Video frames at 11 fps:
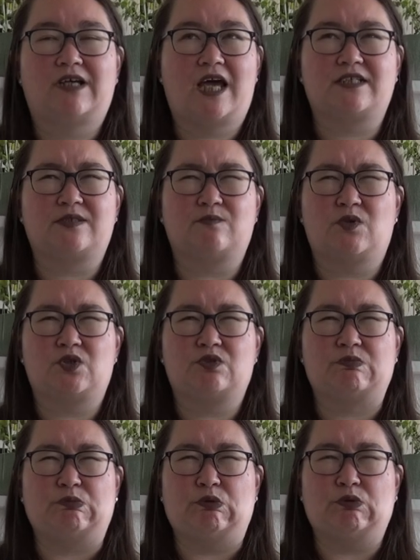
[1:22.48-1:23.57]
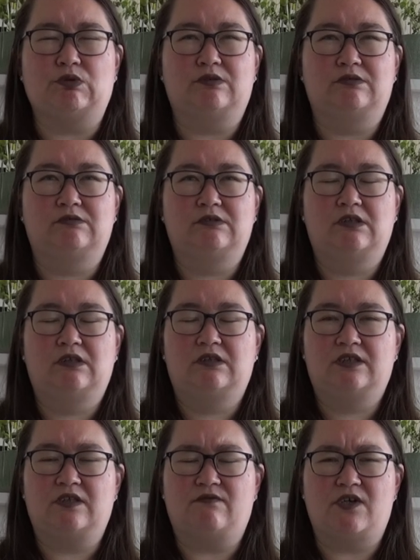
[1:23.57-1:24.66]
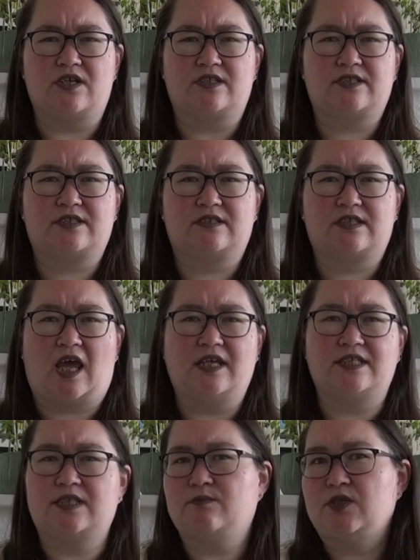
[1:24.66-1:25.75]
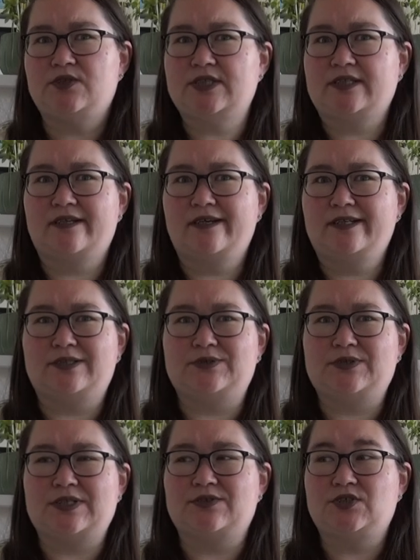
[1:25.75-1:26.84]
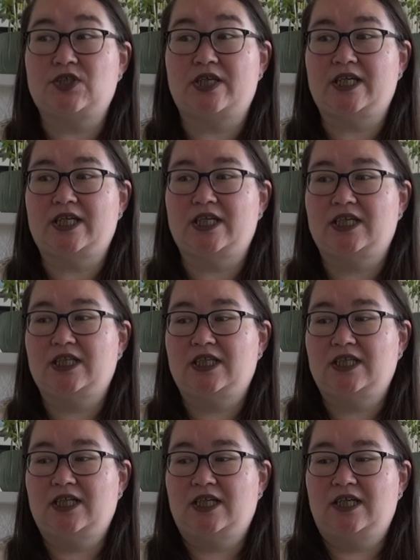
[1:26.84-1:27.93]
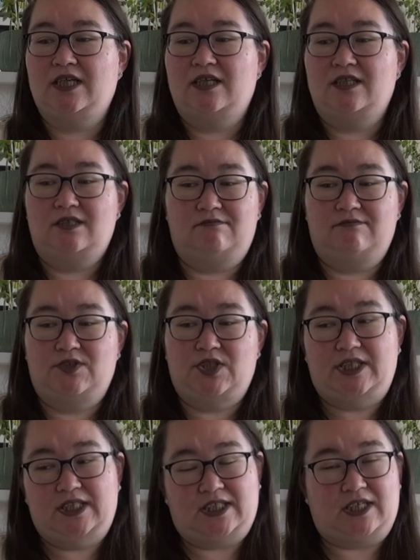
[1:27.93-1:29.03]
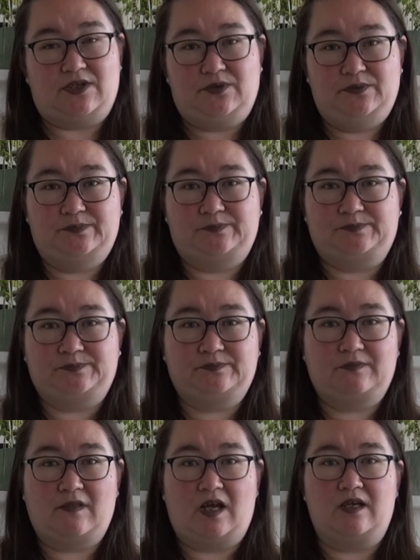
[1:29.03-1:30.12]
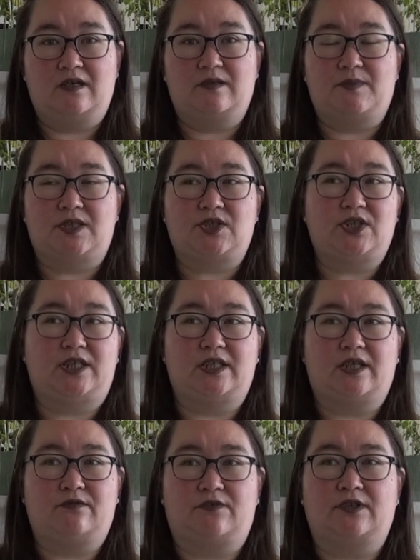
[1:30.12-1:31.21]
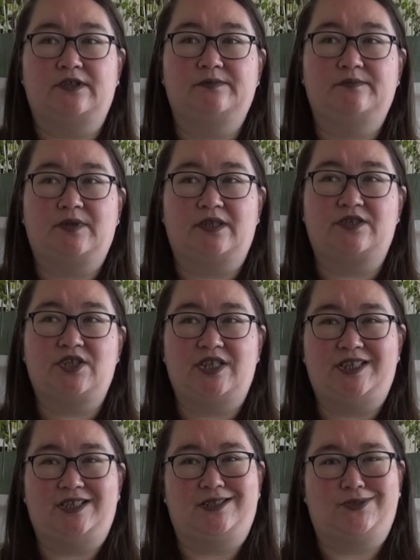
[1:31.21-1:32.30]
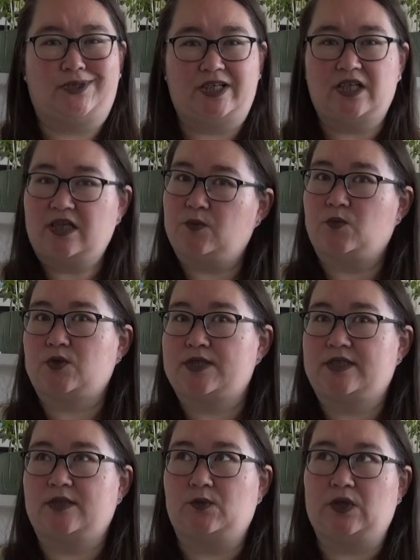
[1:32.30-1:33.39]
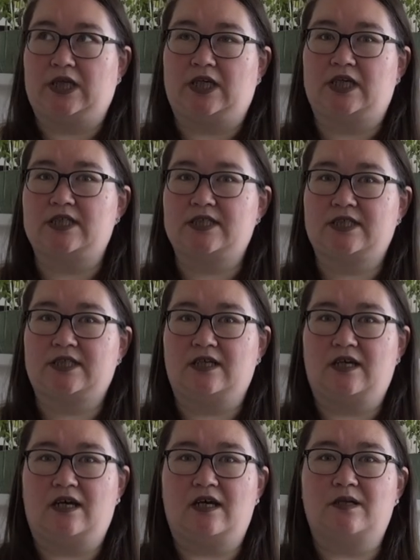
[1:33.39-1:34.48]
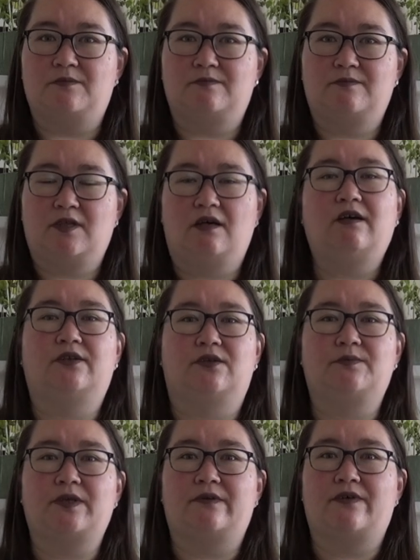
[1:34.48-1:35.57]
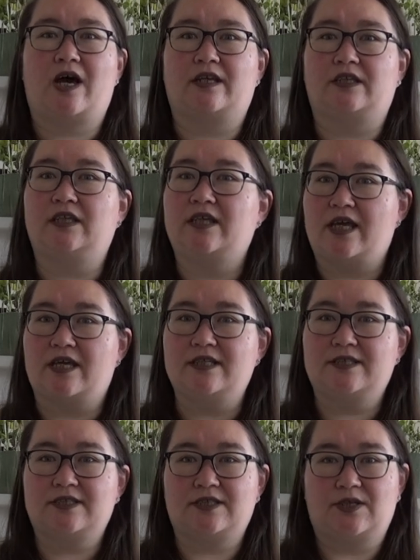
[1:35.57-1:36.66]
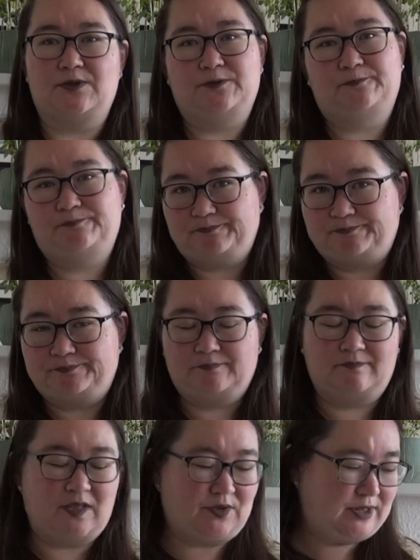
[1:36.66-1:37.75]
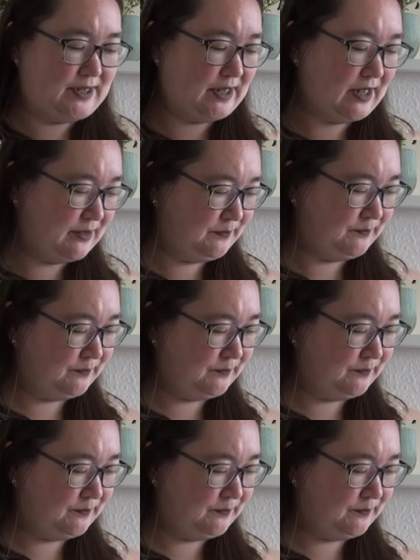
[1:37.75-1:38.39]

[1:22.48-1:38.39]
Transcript: has a much more diverse taste in music than I do, so she she did go. Um, and she did have fun, but she did agree that it was the weakest um, lineup they've had in years, so there is that.